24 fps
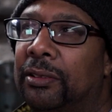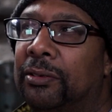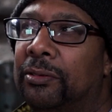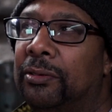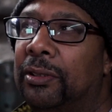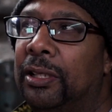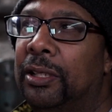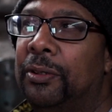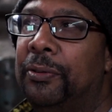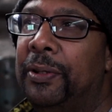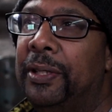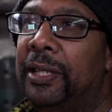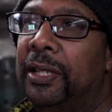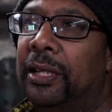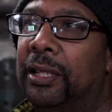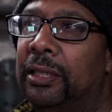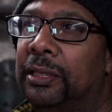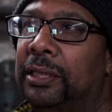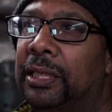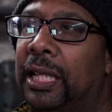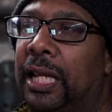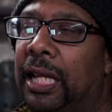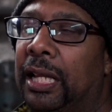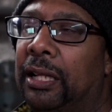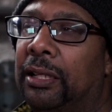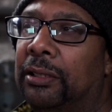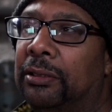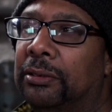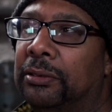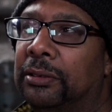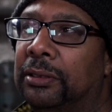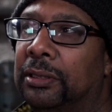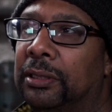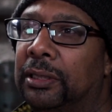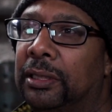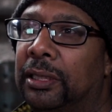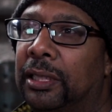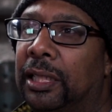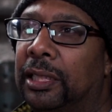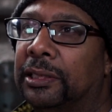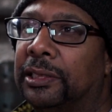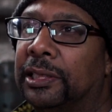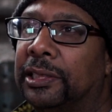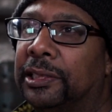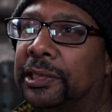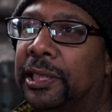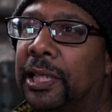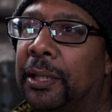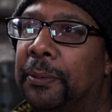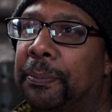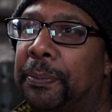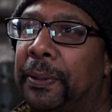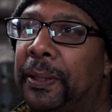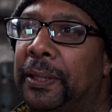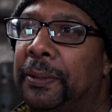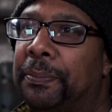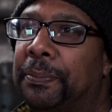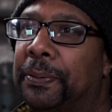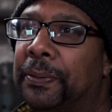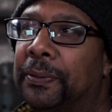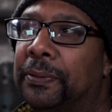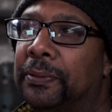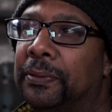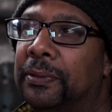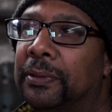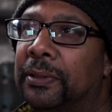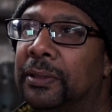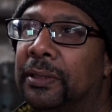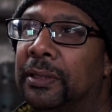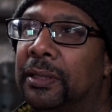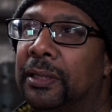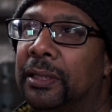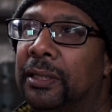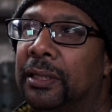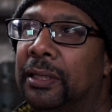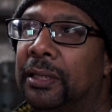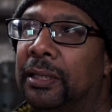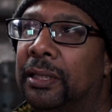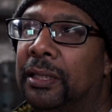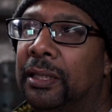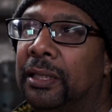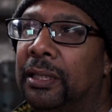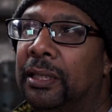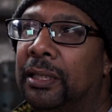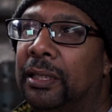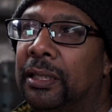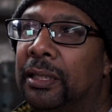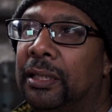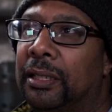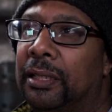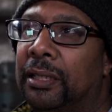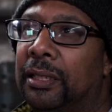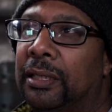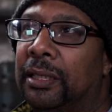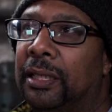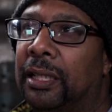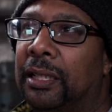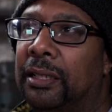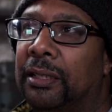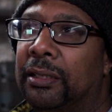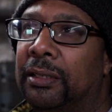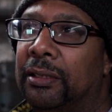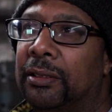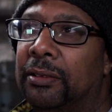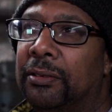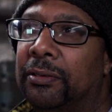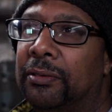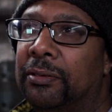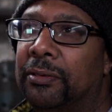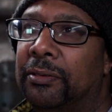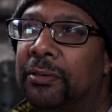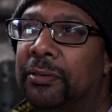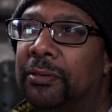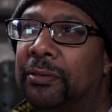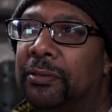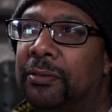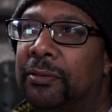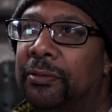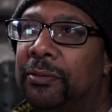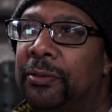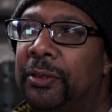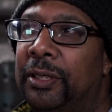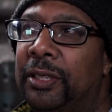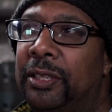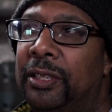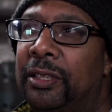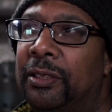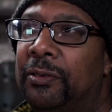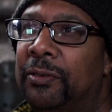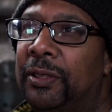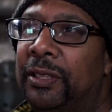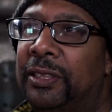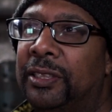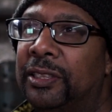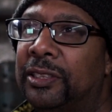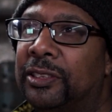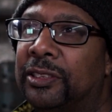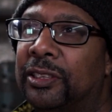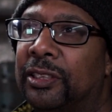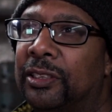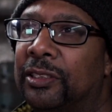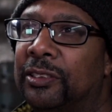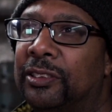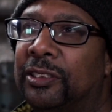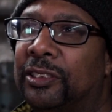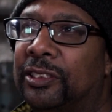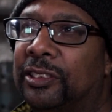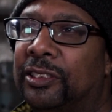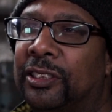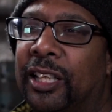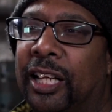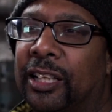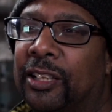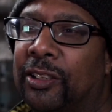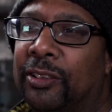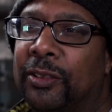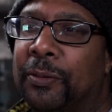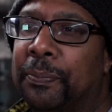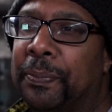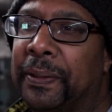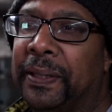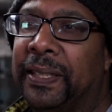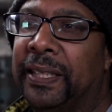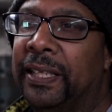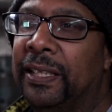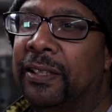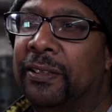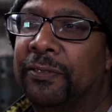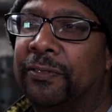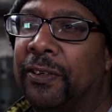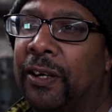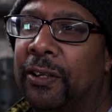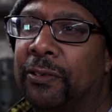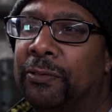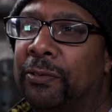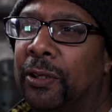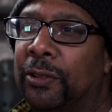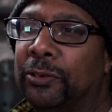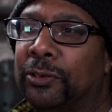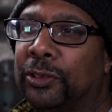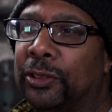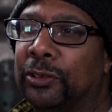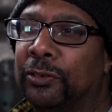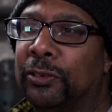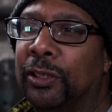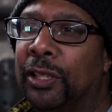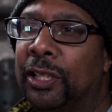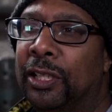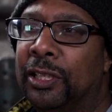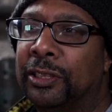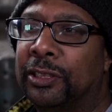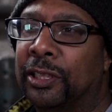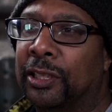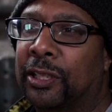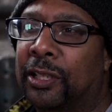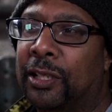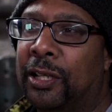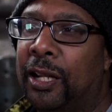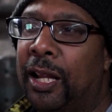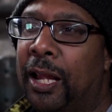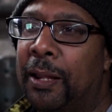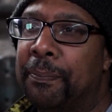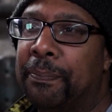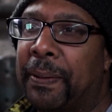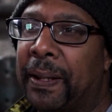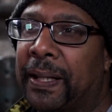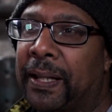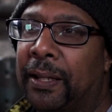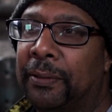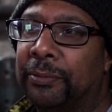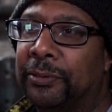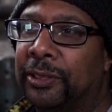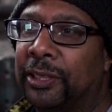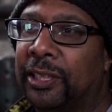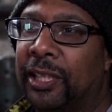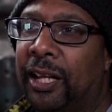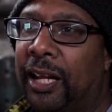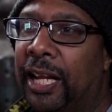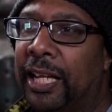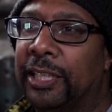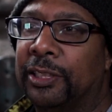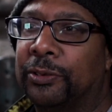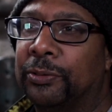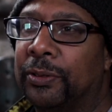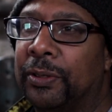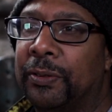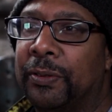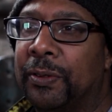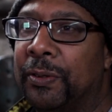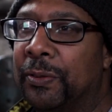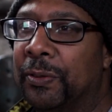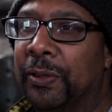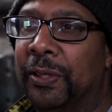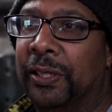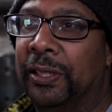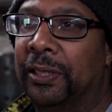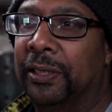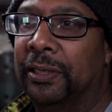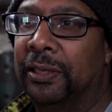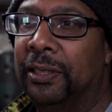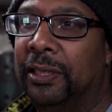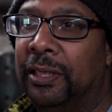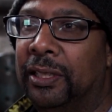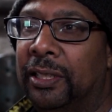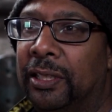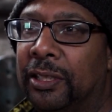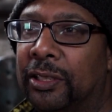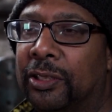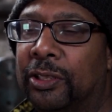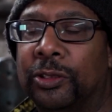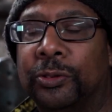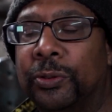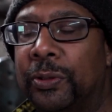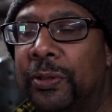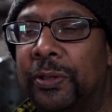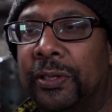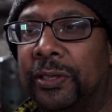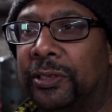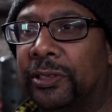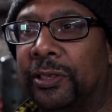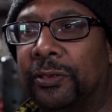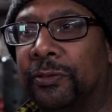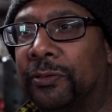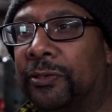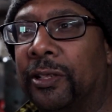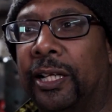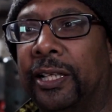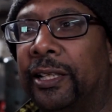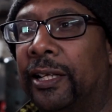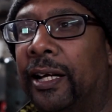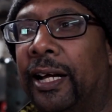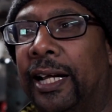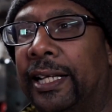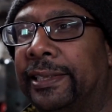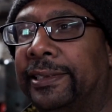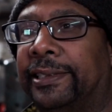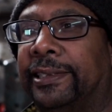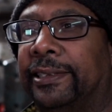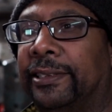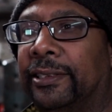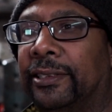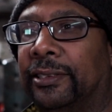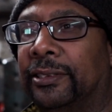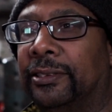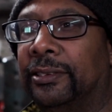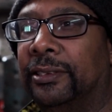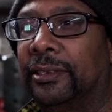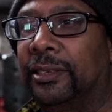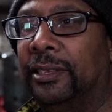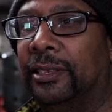Where we are now, as a set of people, that when we're just like on the beginning of our road to climb back up to the heights where we were, because we were at some great heights, you know.